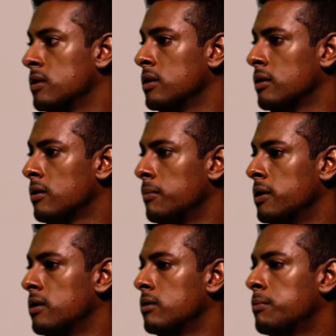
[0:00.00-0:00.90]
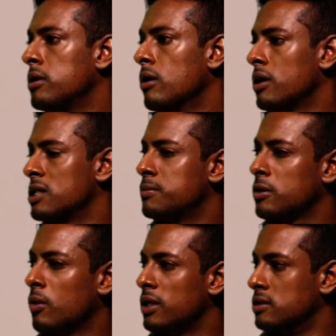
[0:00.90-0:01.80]
Yeah, but PR has been
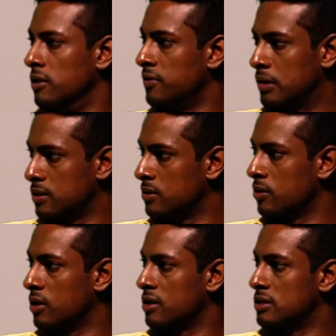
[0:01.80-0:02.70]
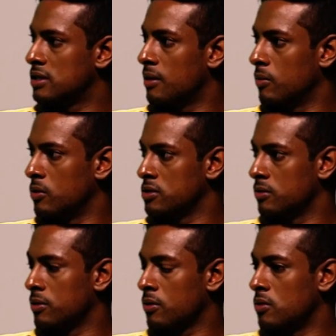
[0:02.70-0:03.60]
quite difficult during this time also
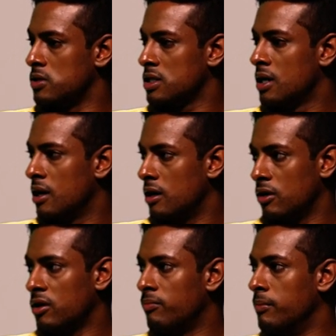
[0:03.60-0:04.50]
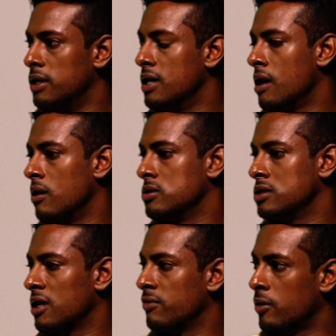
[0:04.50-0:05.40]
because a lot of media
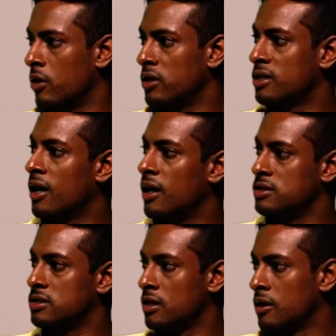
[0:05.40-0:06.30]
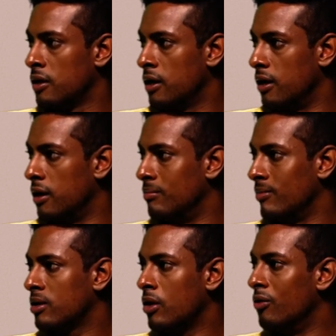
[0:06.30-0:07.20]
houses have prioritized
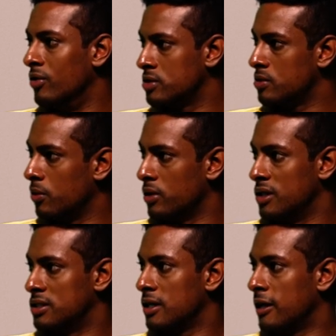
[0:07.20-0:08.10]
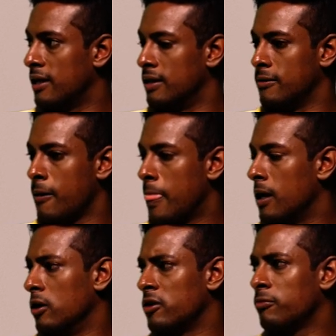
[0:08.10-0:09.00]
COVID stories and a
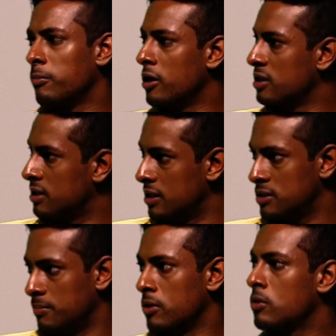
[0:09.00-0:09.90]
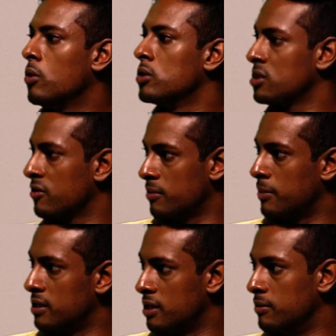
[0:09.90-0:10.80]
lot of politics because of the
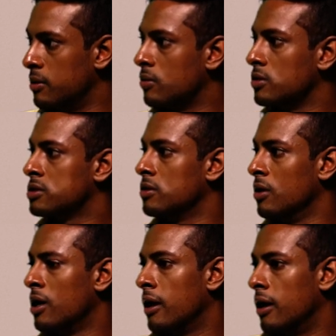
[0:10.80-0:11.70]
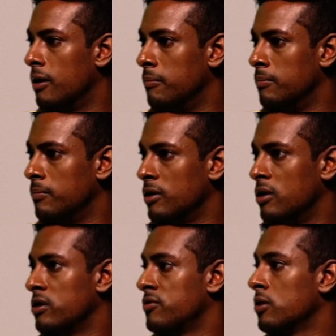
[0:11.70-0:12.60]
pandemic also. A
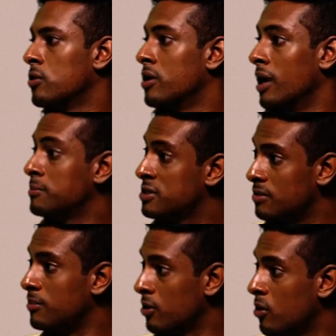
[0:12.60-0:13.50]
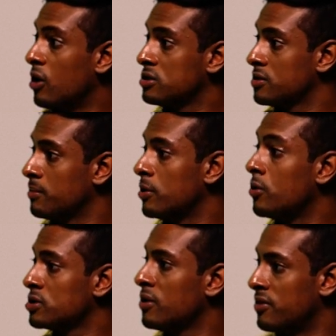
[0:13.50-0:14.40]
lot of the corruption
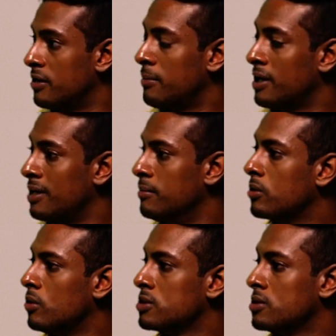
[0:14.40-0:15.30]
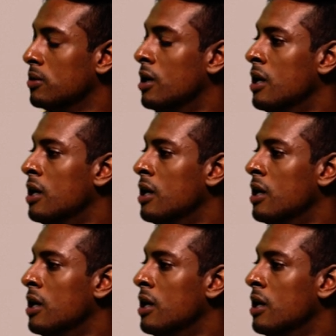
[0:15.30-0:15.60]
because of the pandemic also.